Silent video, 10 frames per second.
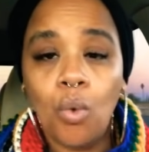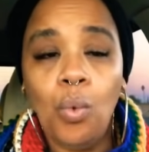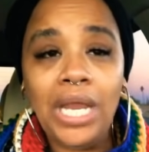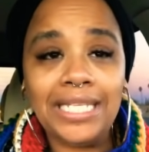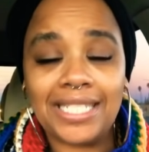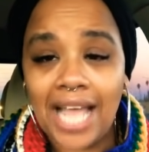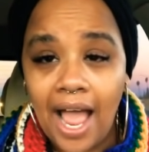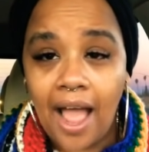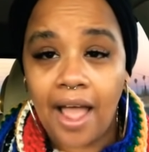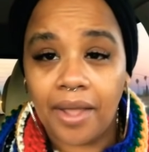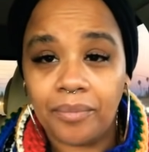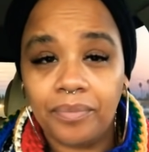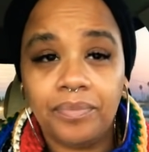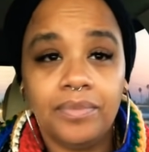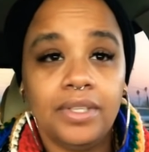when it's time
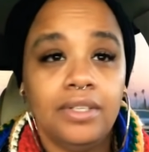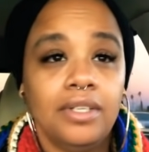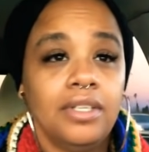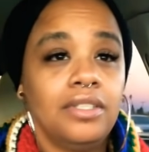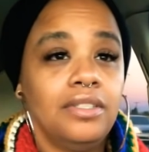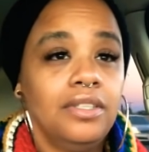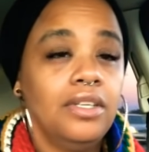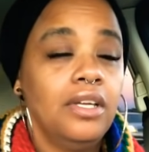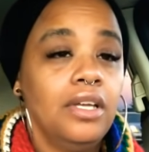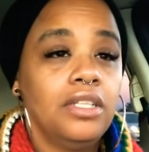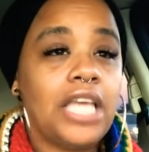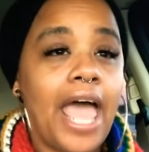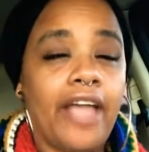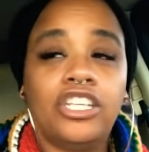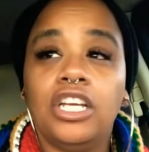to
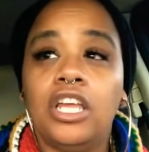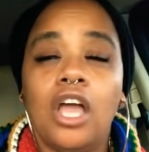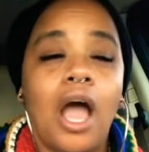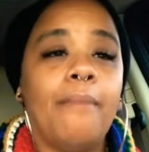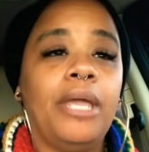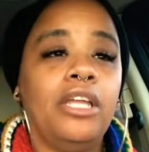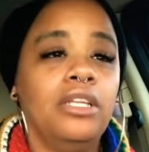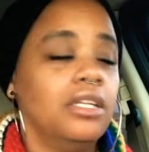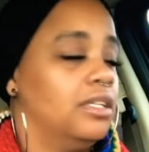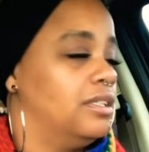actually, I mean